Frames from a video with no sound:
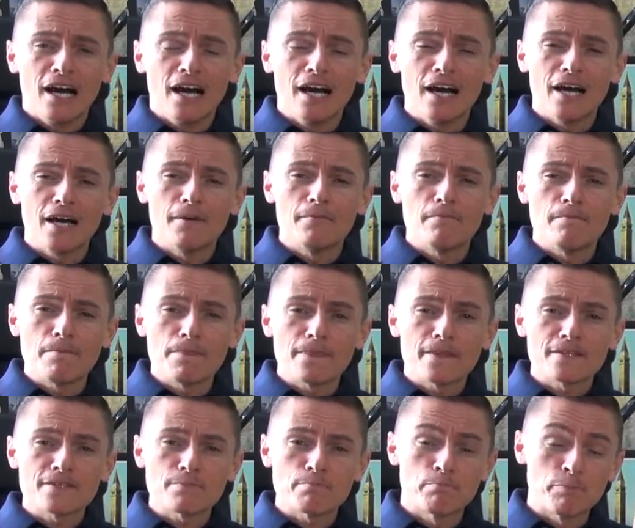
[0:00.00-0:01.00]

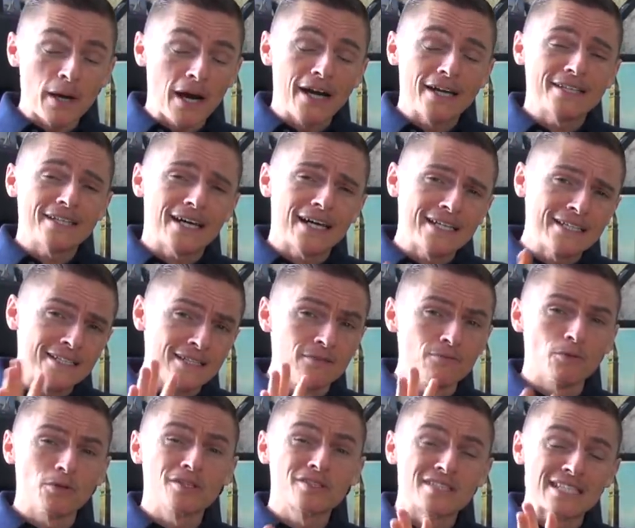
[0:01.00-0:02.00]
But I
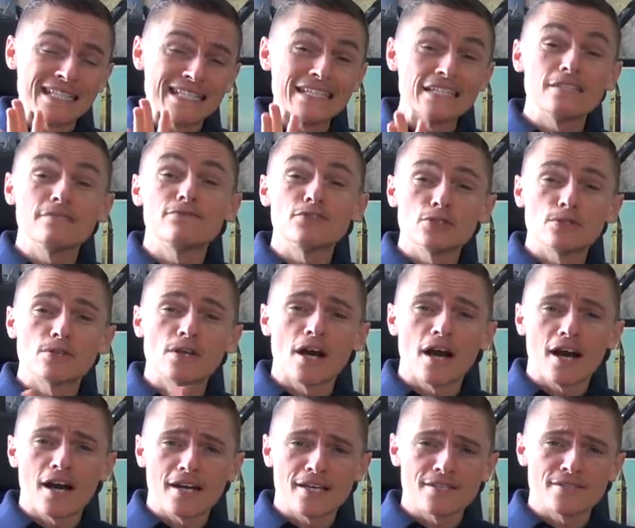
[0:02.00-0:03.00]
didn't want to leave you
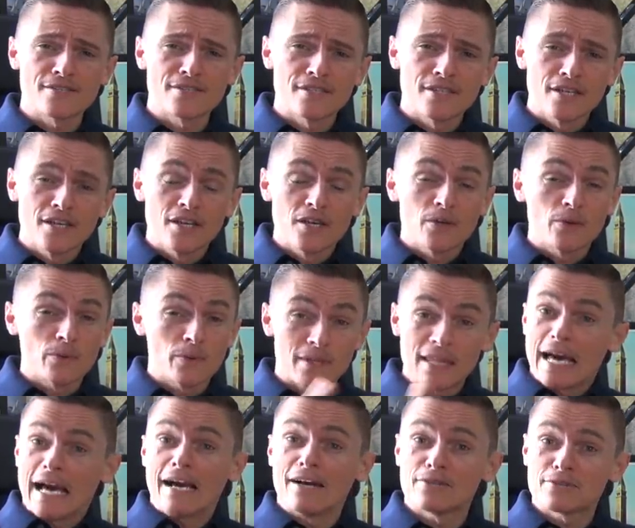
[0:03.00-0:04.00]
guys
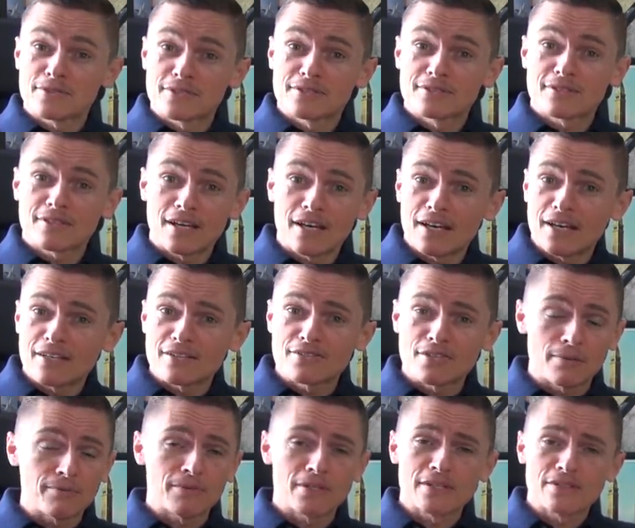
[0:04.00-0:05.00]
without
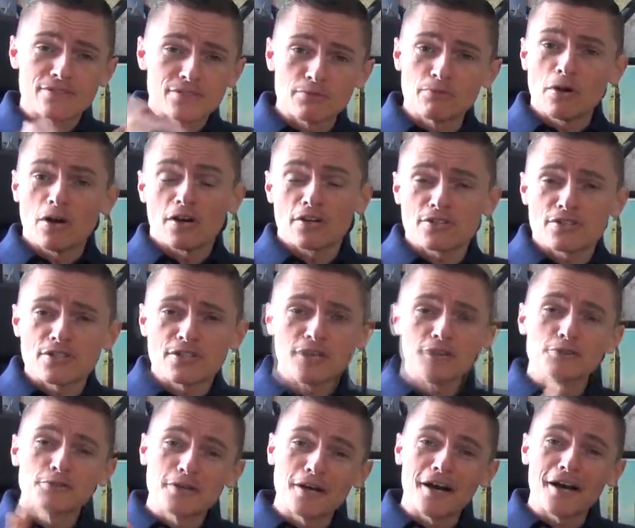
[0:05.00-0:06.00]
something to watch.
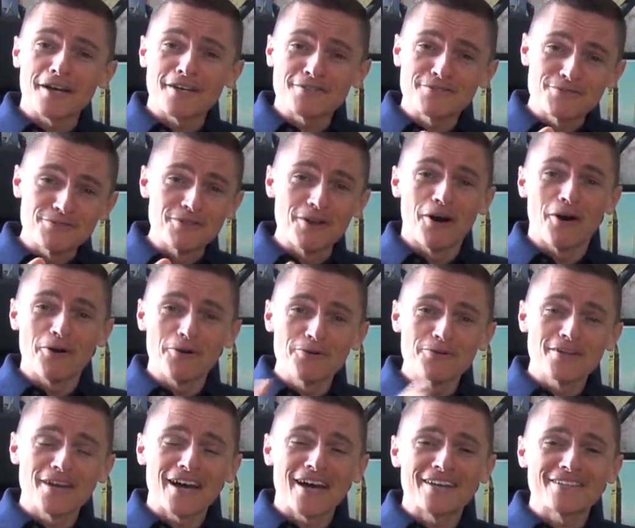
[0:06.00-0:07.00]
You guys
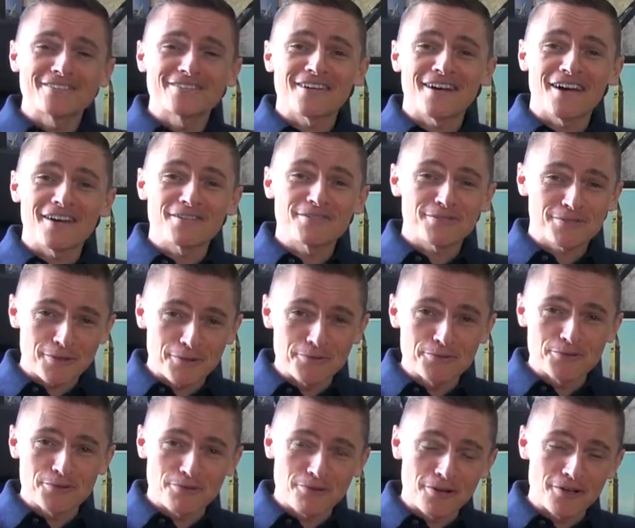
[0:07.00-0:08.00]
know that I
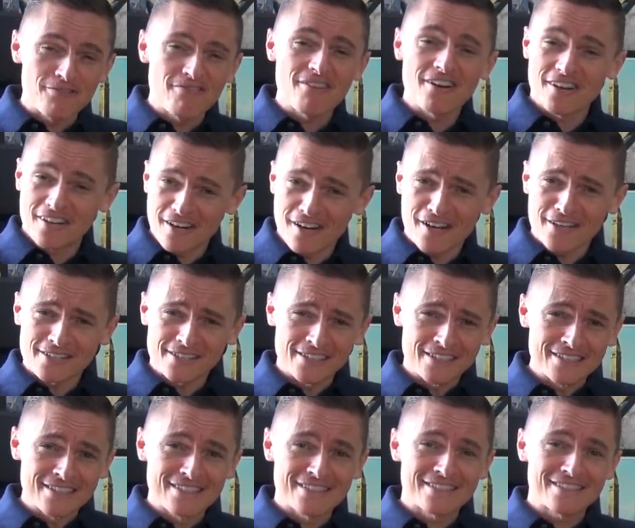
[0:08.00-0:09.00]
soldier on
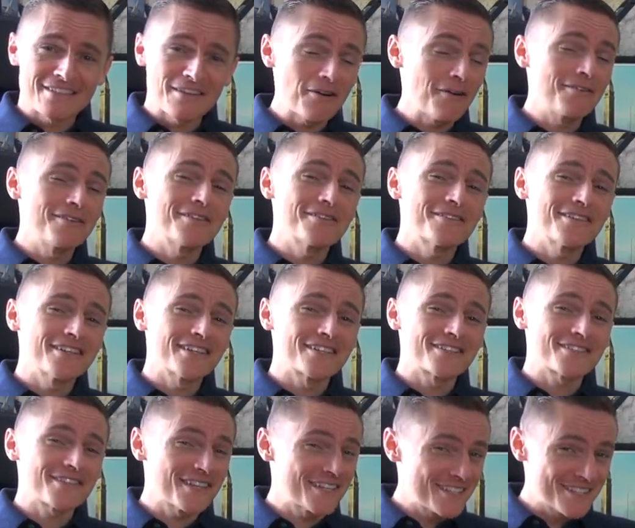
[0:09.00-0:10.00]
regardless. The only thing
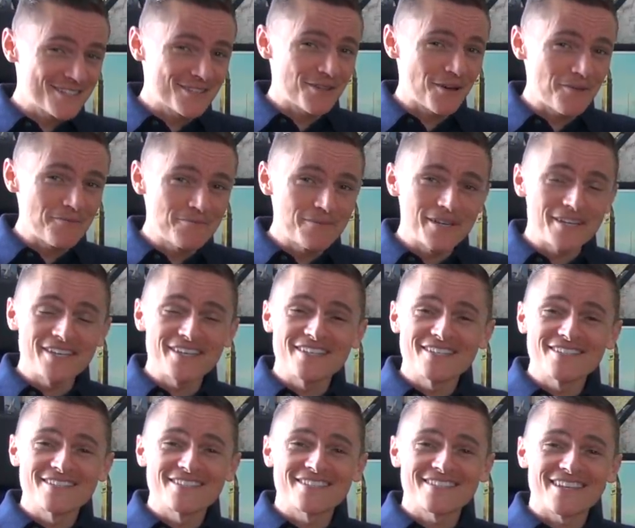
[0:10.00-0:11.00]
that's gonna stop me
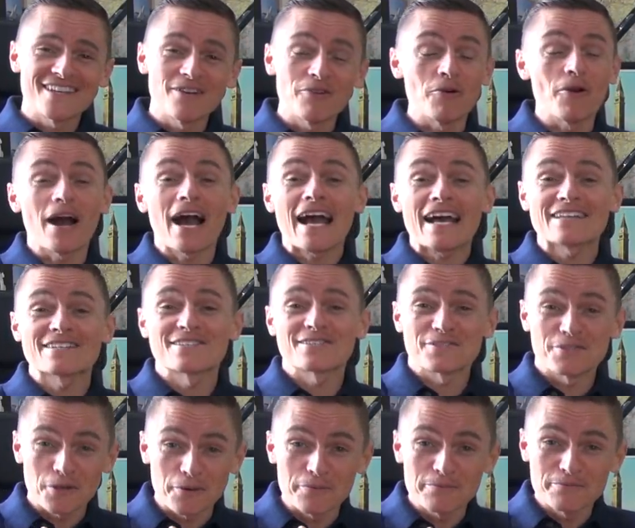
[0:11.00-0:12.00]
is, or has
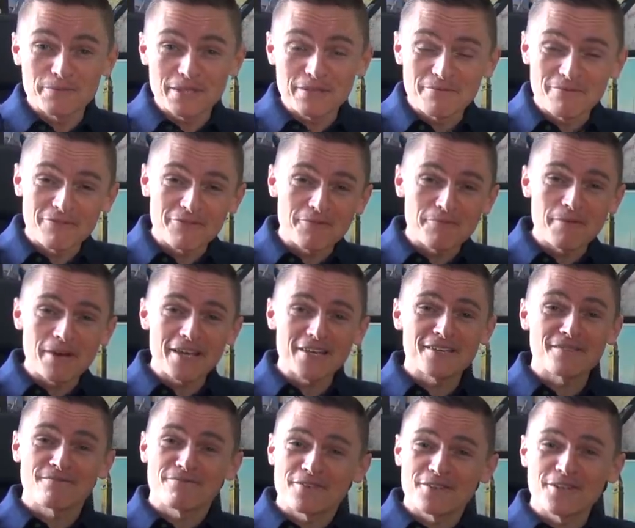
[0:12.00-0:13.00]
stopped me from
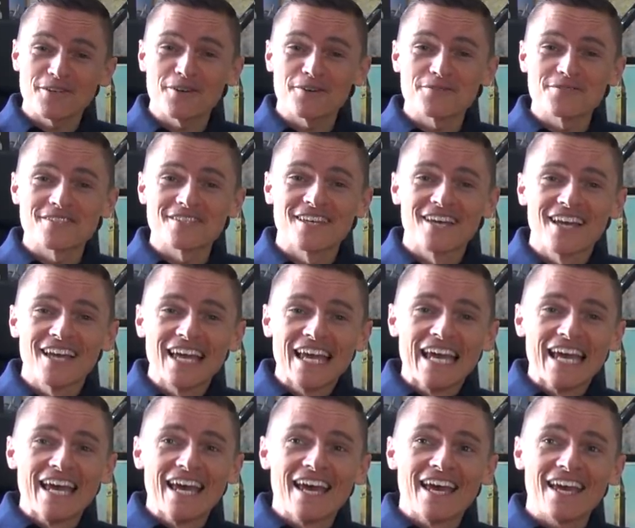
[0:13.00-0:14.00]
making videos
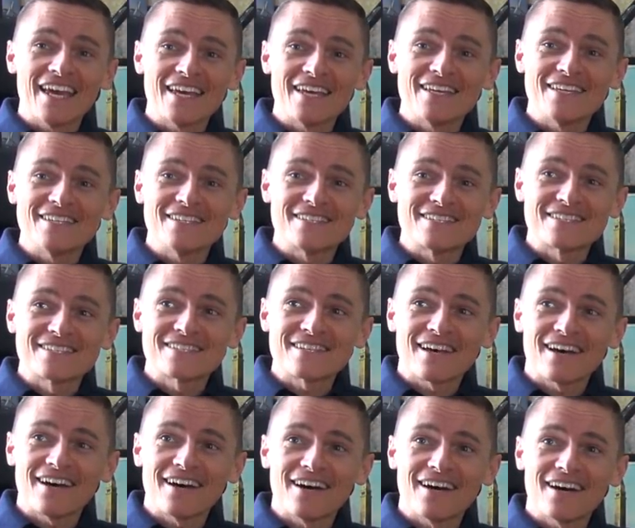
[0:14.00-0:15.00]
is,